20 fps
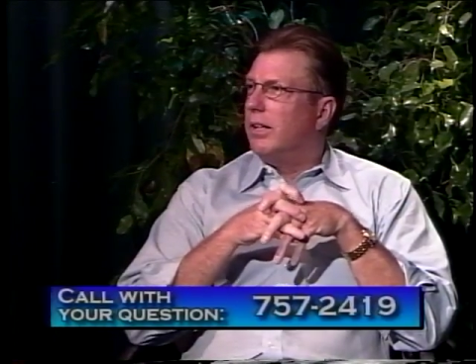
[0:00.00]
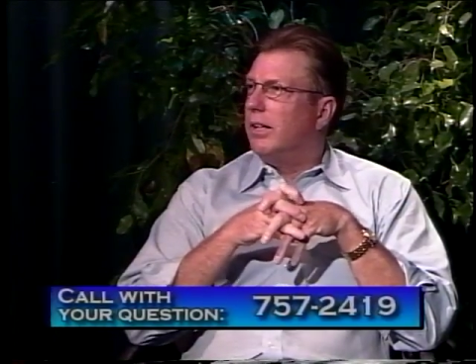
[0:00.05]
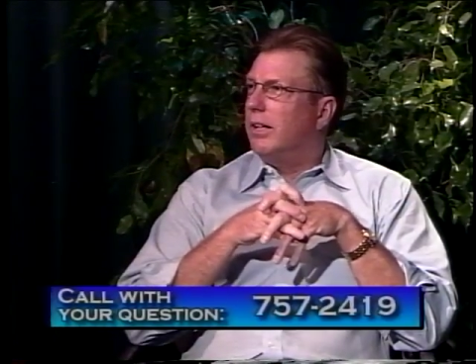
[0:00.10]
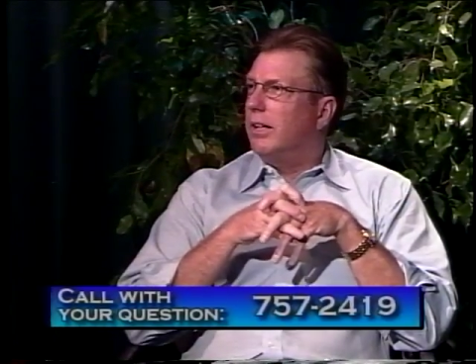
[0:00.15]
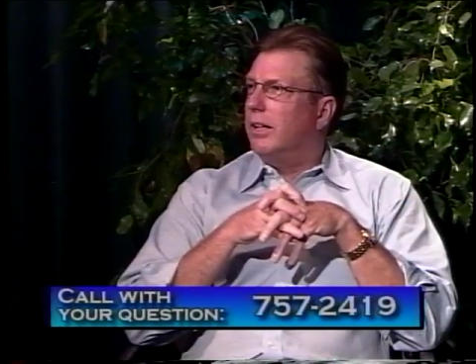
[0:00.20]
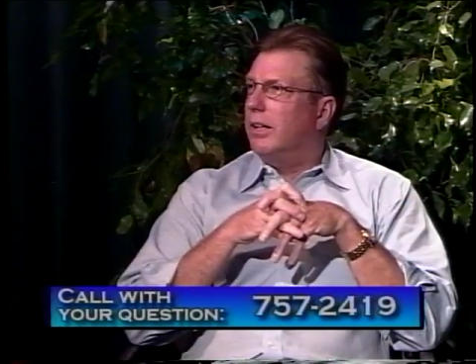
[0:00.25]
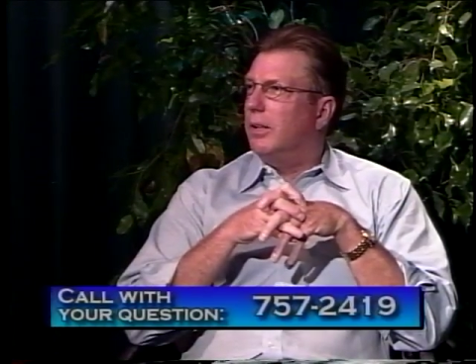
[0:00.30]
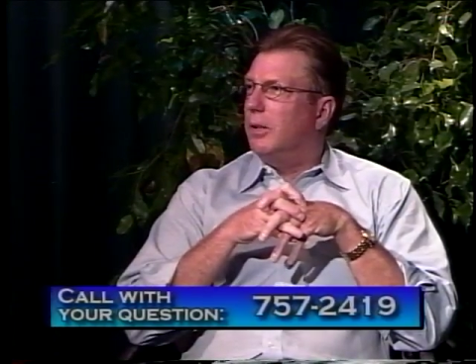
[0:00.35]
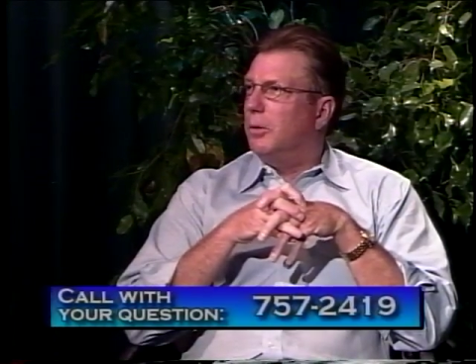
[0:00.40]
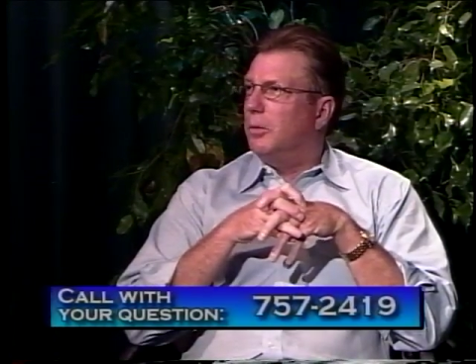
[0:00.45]

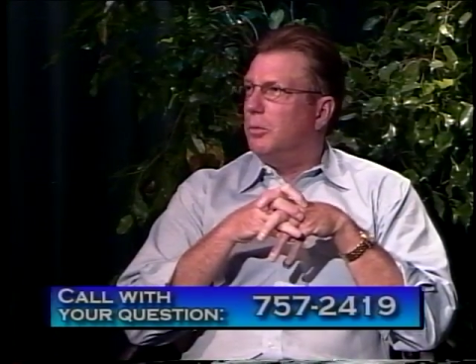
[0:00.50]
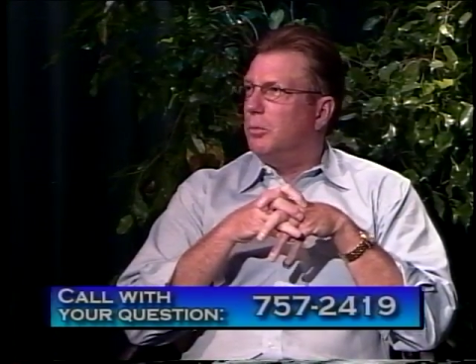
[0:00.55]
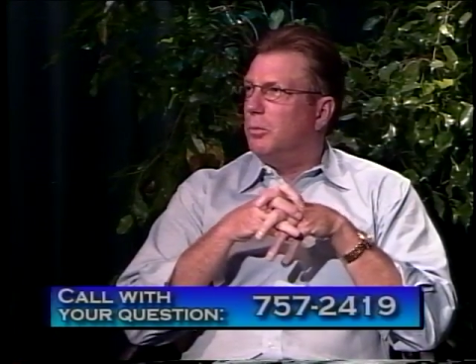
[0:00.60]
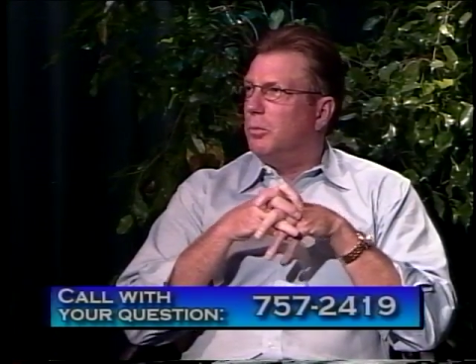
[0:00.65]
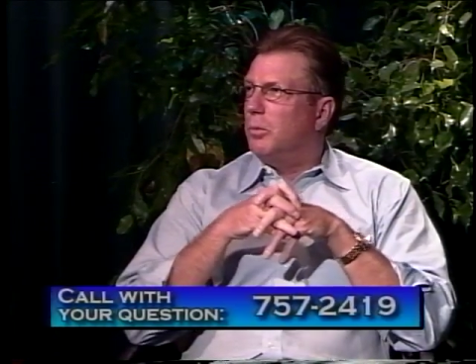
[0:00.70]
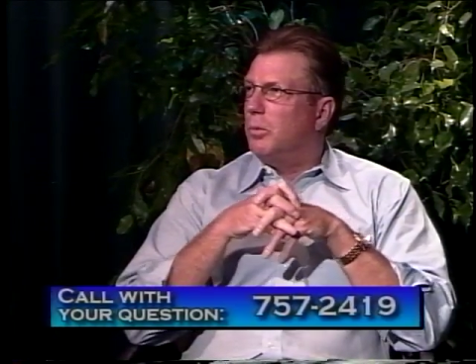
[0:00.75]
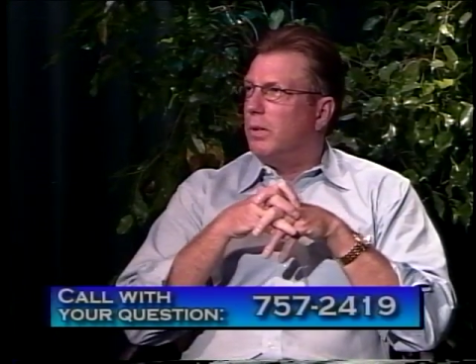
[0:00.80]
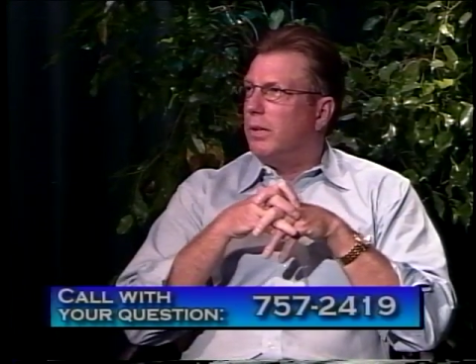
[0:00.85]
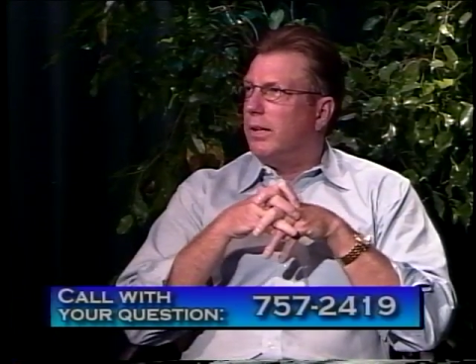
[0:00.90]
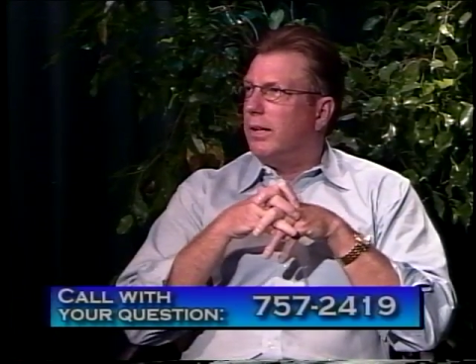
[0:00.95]
Um,
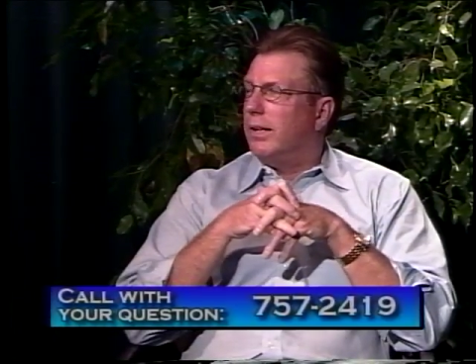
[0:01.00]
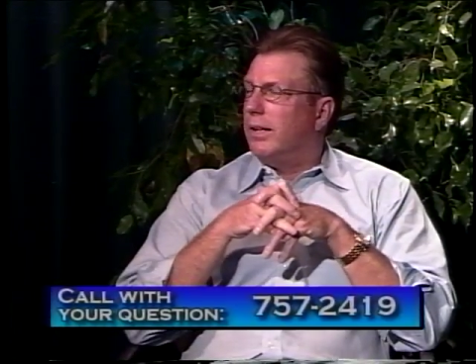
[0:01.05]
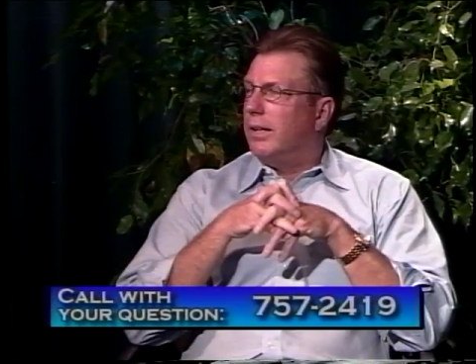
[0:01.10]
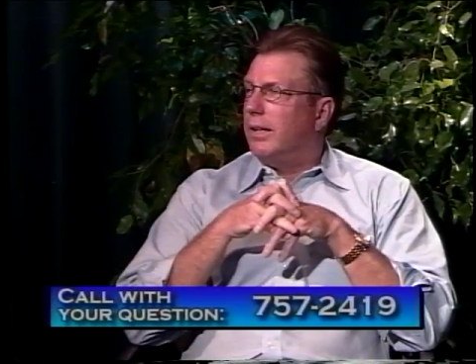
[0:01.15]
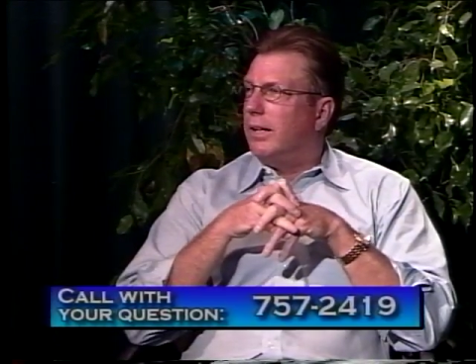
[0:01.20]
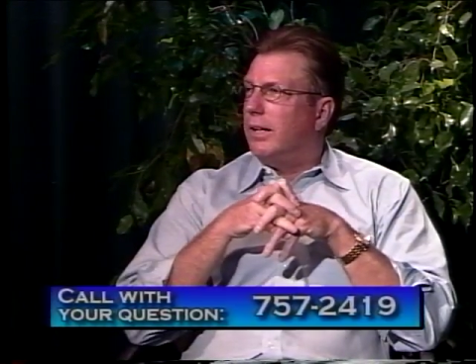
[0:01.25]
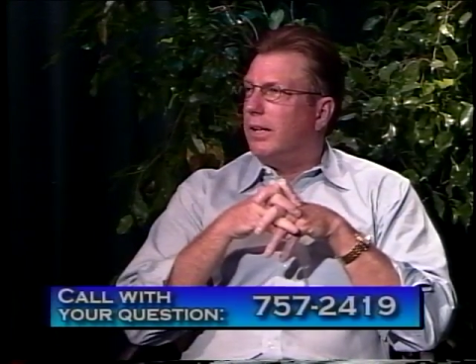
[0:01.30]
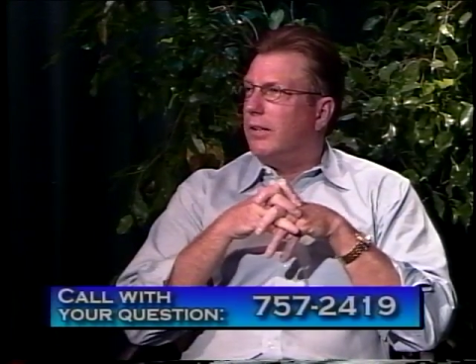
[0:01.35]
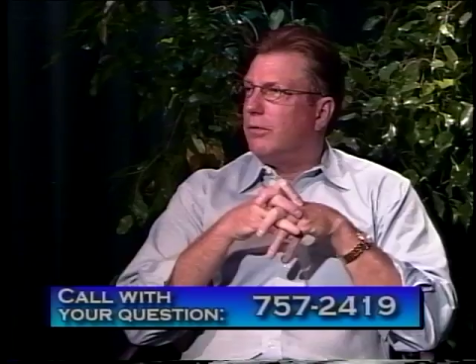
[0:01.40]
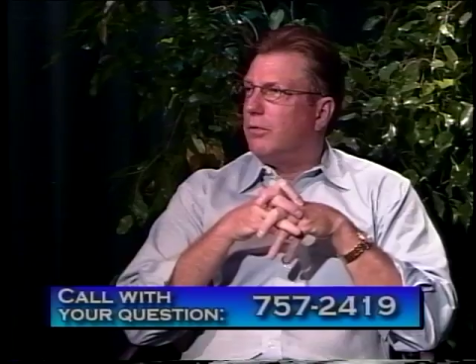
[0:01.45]

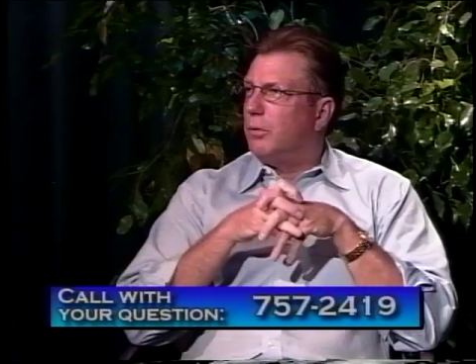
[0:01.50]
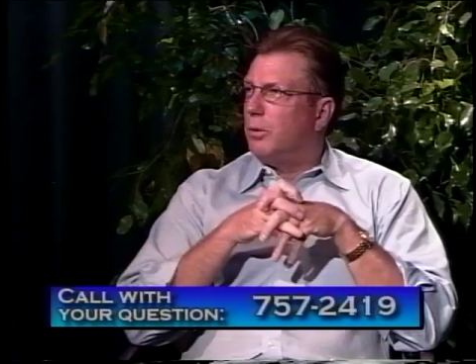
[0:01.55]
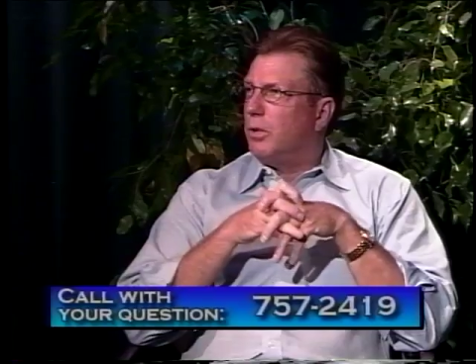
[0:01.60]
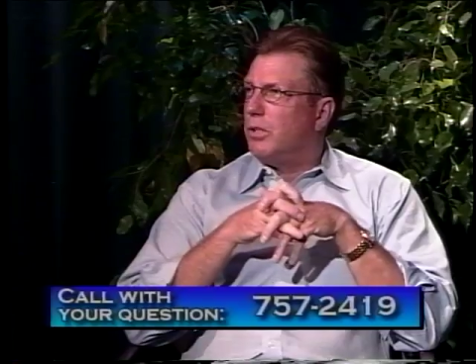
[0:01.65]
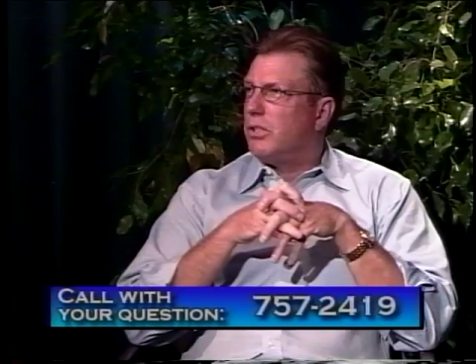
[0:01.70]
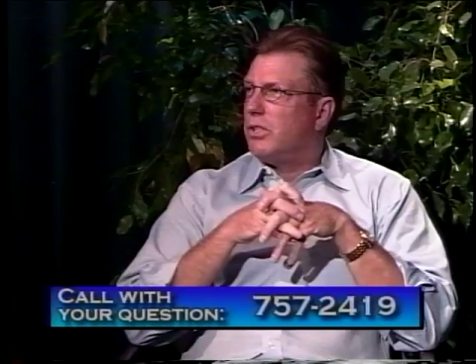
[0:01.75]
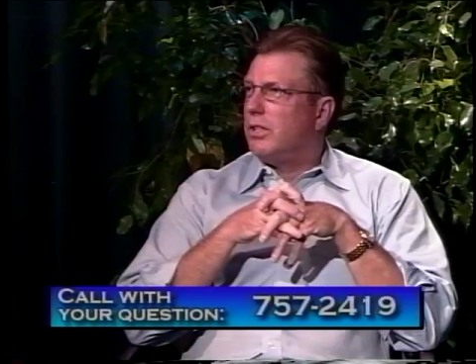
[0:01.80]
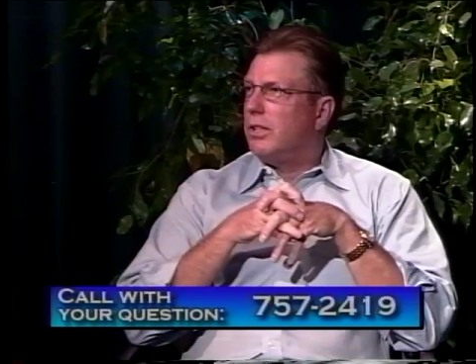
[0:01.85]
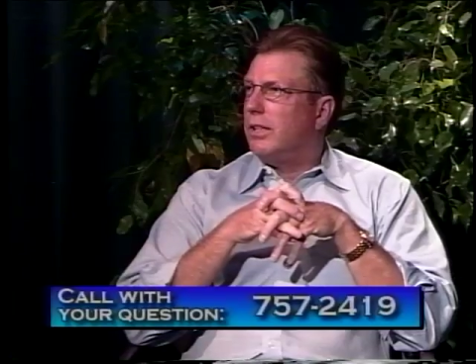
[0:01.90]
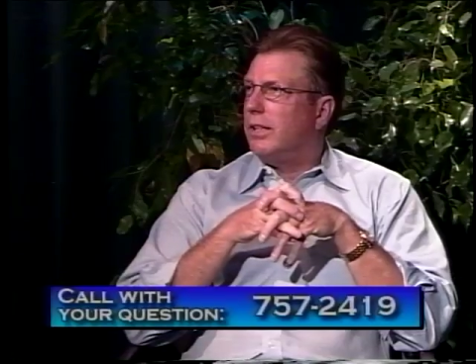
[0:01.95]

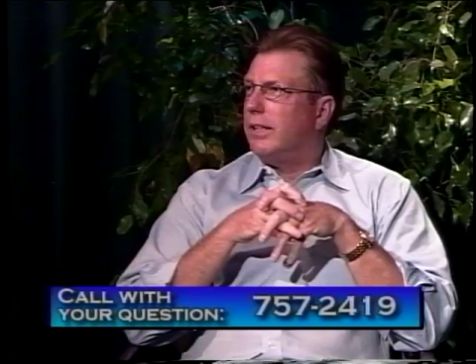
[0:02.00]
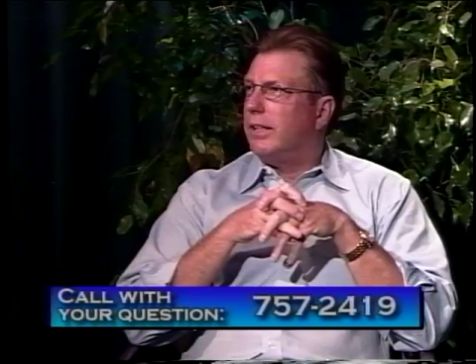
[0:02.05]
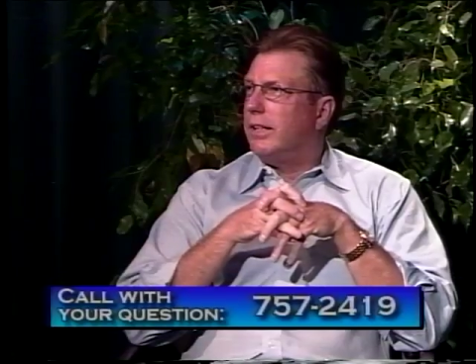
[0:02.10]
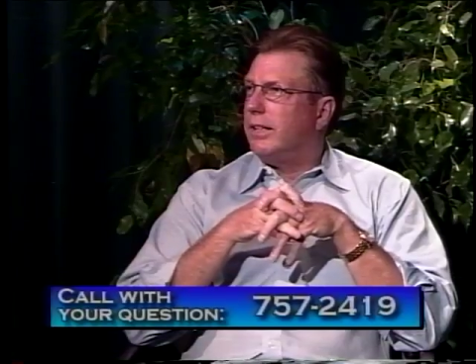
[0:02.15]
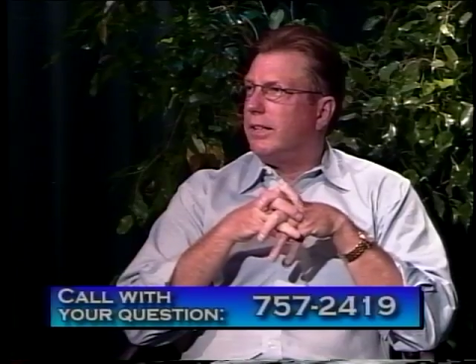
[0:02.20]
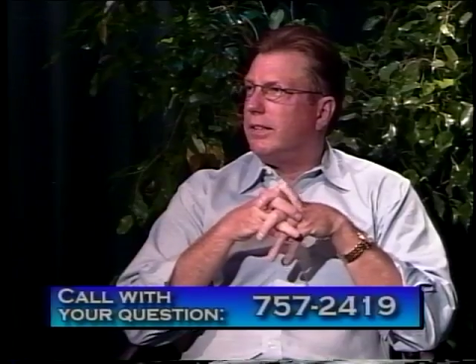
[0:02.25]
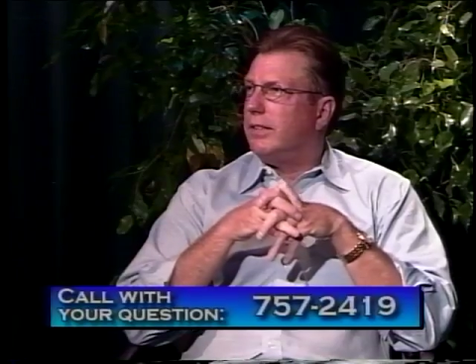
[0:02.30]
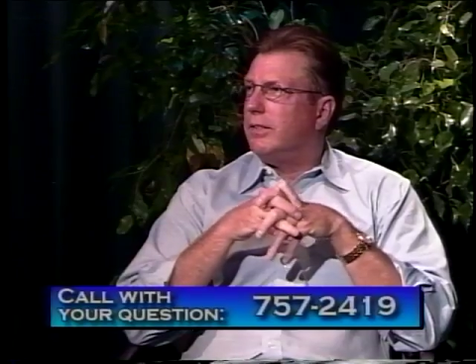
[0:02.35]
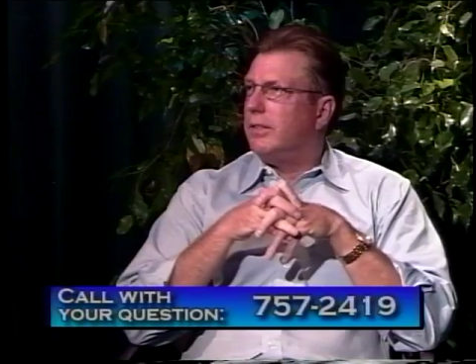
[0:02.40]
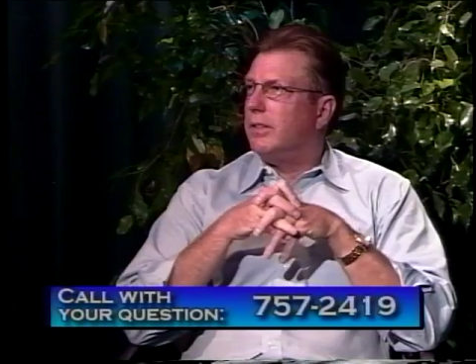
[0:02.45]

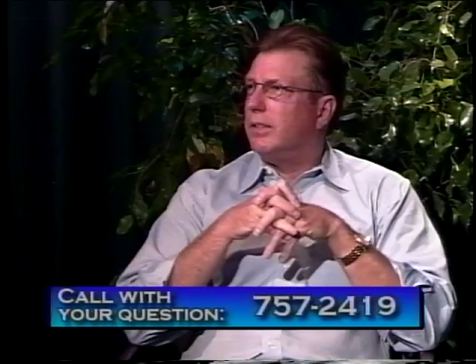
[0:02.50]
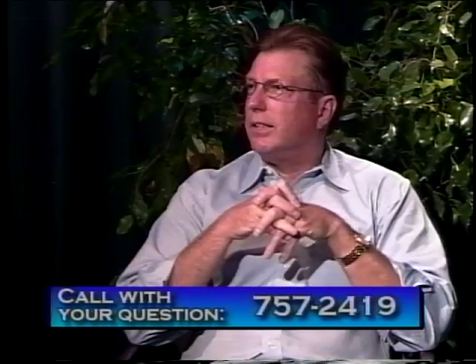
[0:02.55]
unfortunately,